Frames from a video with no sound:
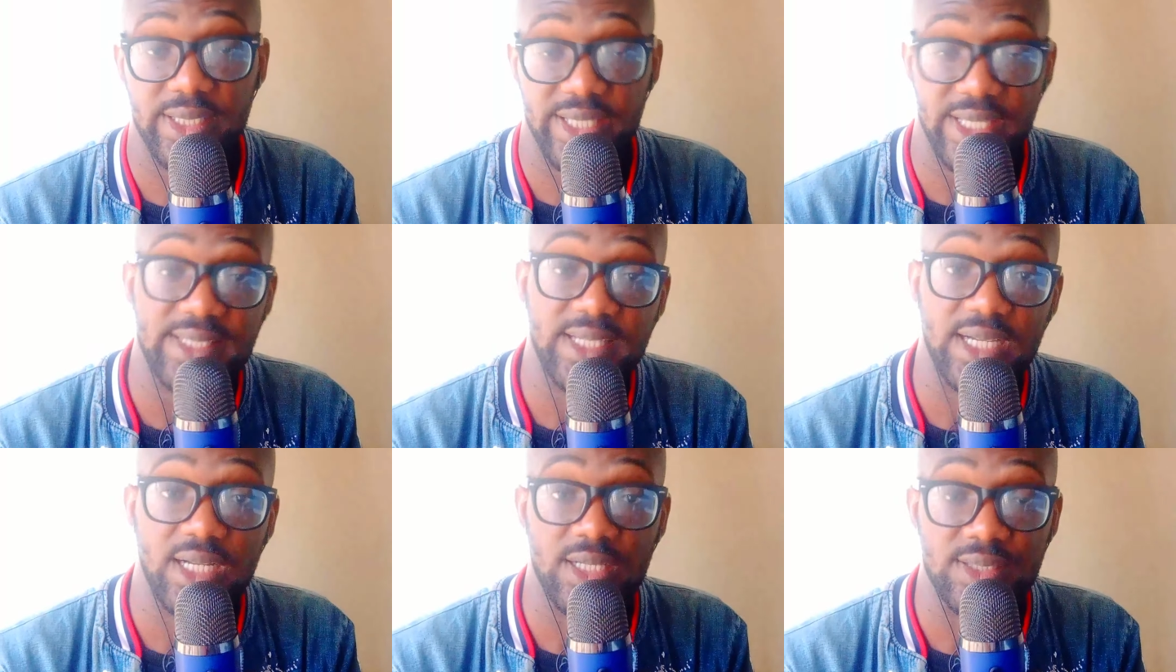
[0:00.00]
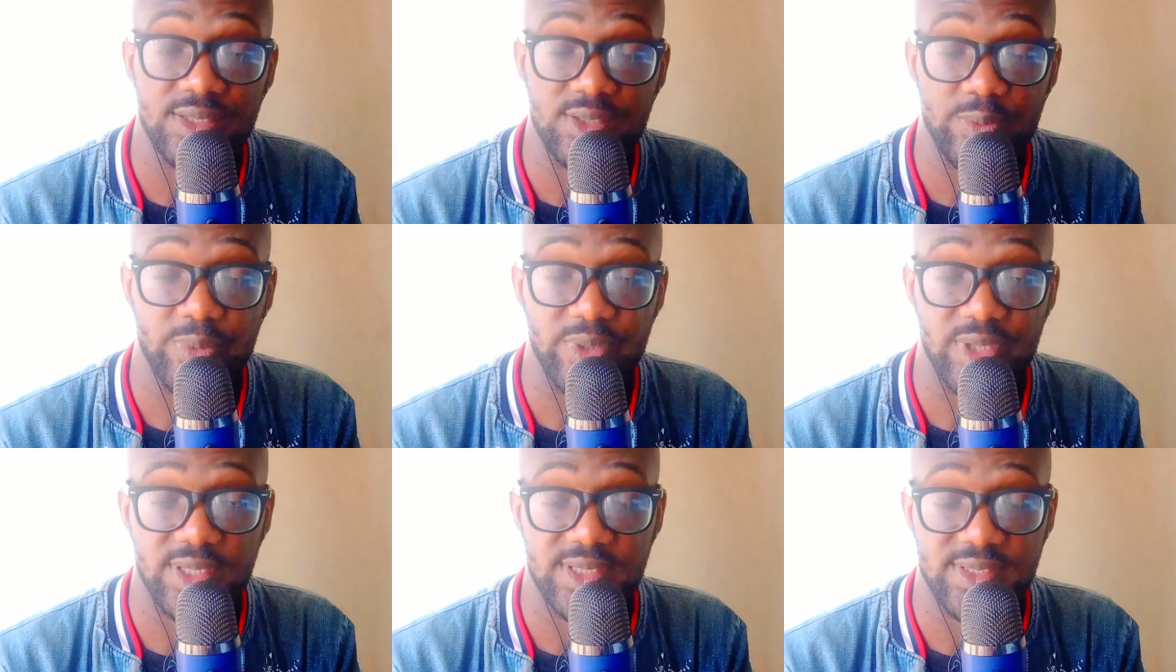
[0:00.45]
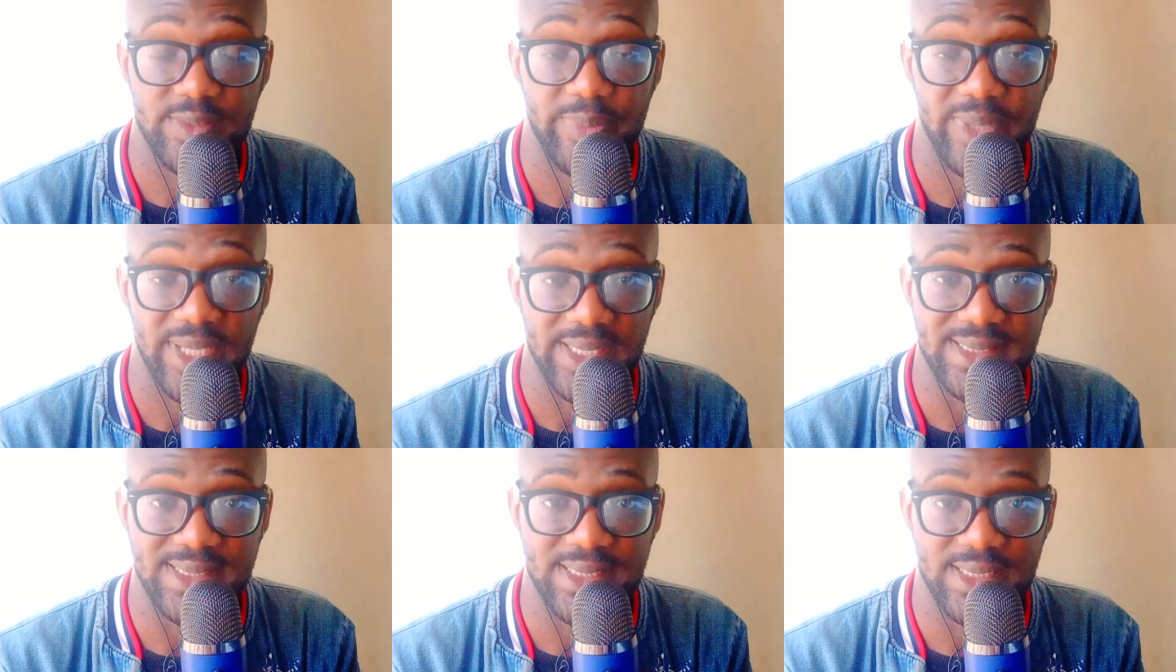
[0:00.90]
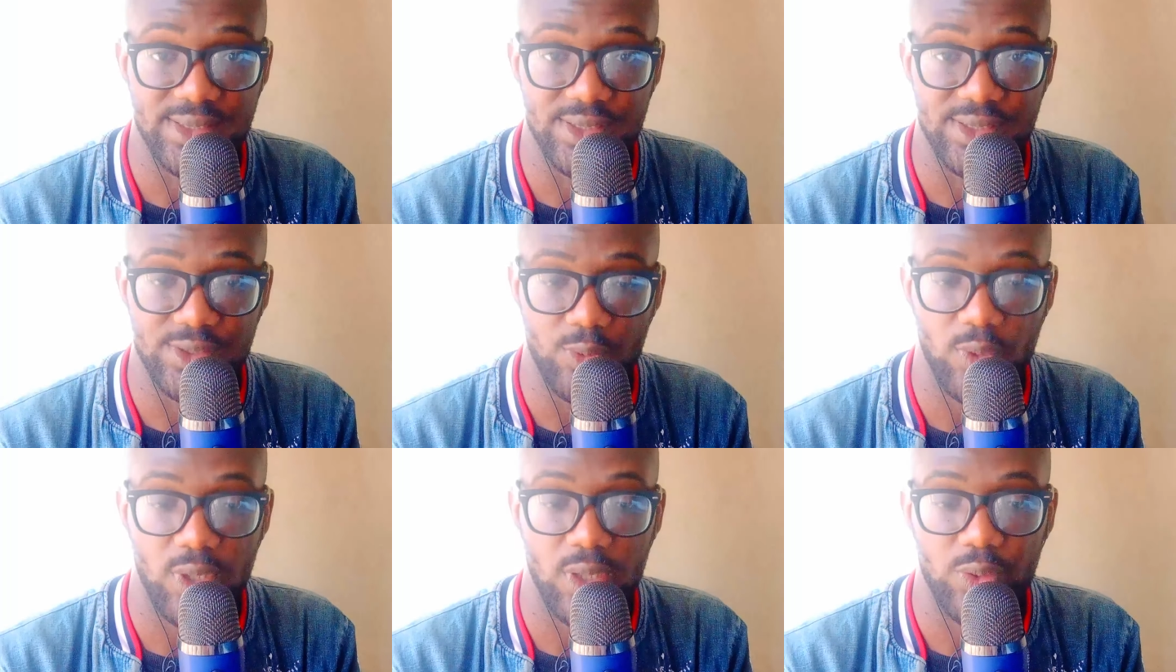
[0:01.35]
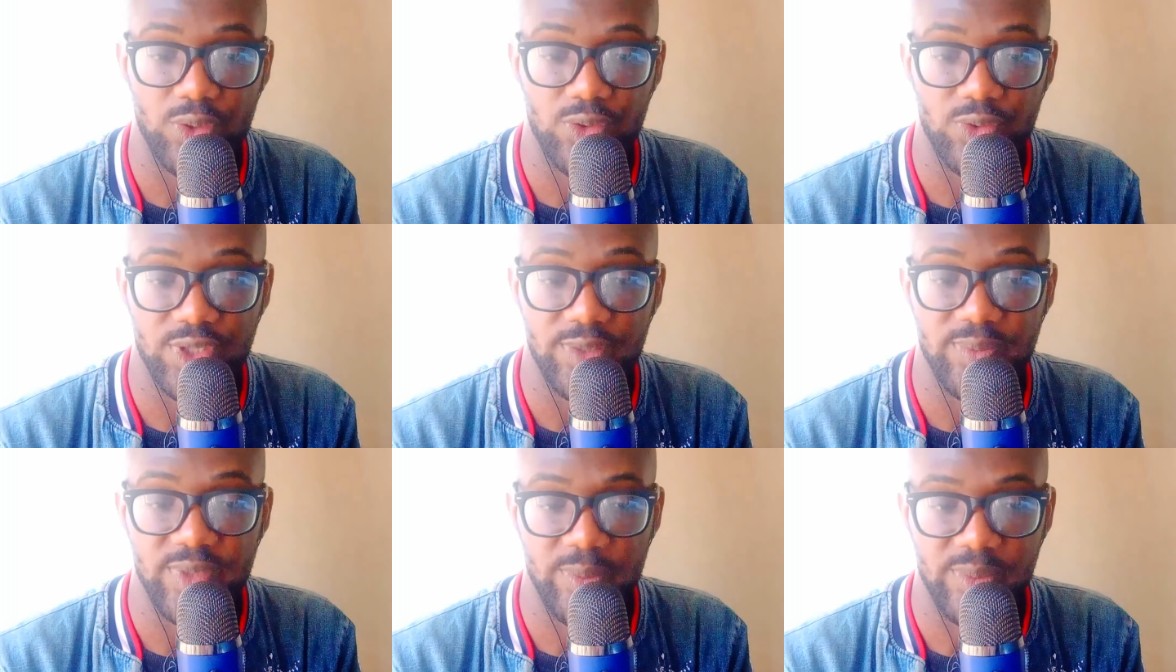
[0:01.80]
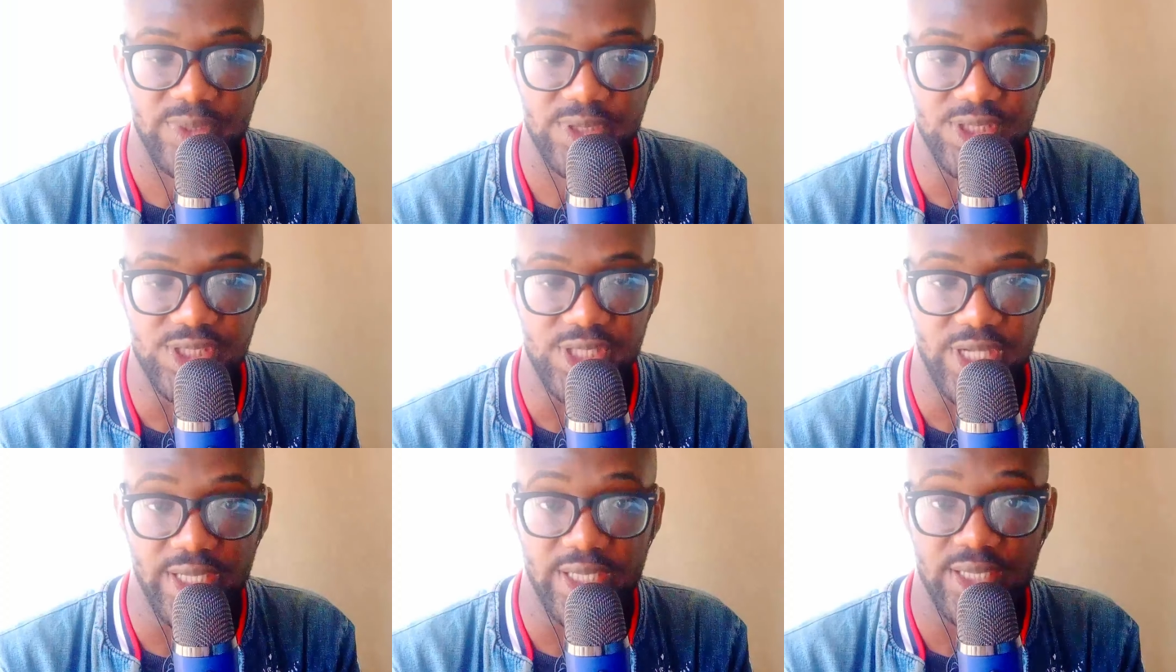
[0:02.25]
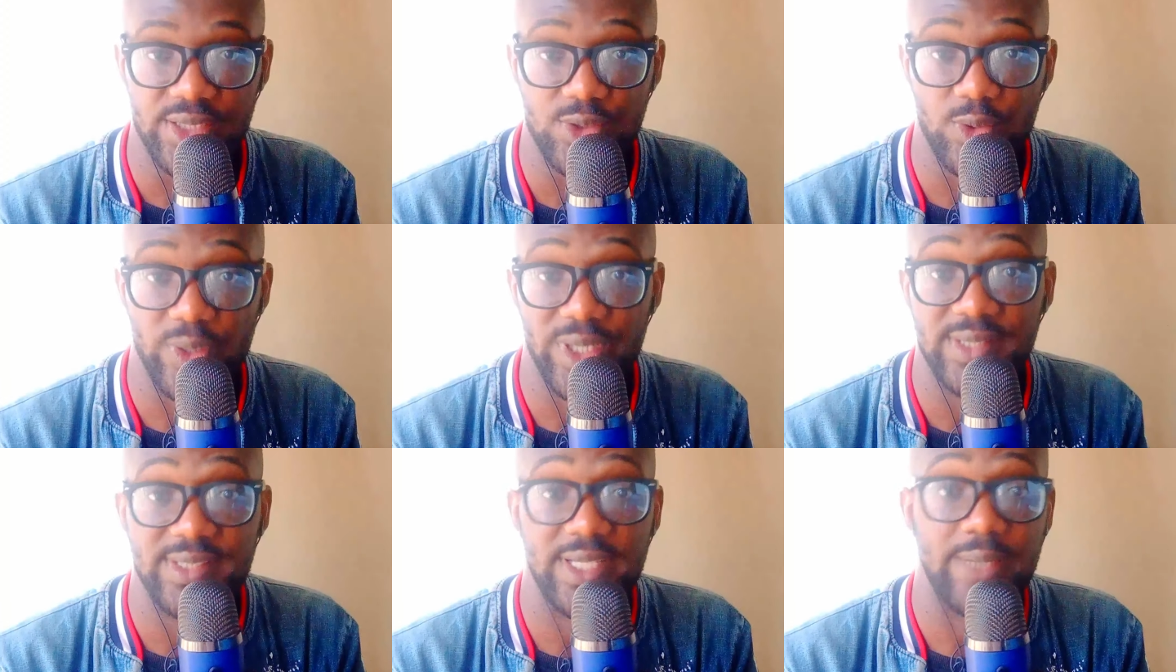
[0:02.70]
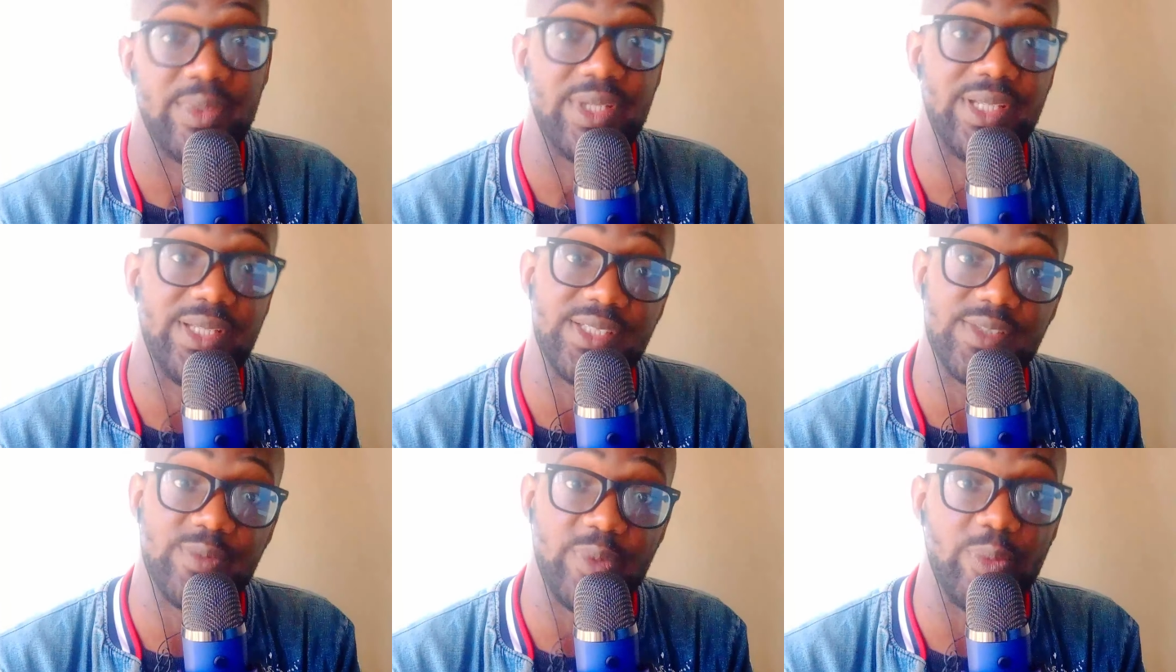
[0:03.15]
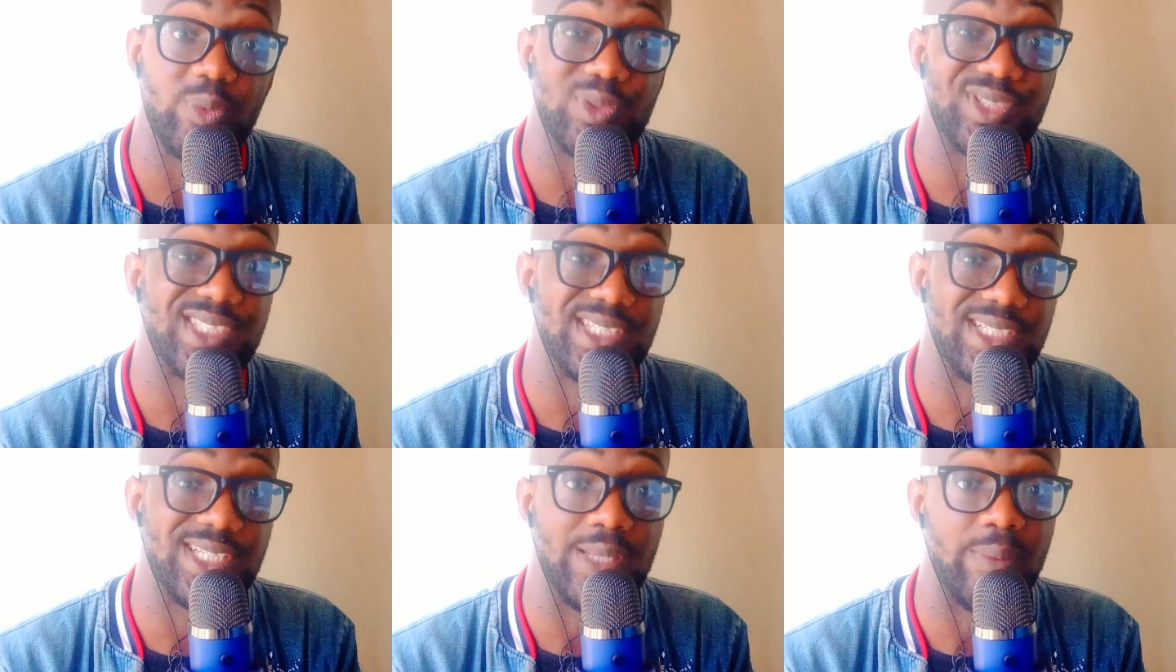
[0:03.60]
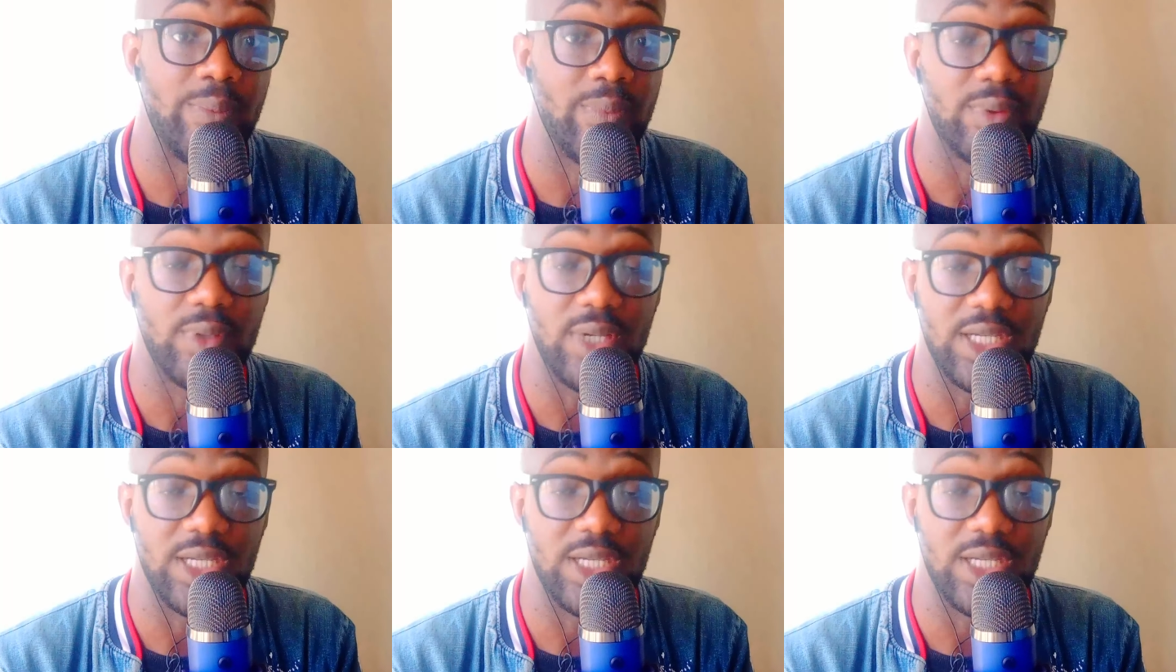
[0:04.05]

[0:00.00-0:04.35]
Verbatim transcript: get accountability partners who are going to keep them in check so anytime these people see them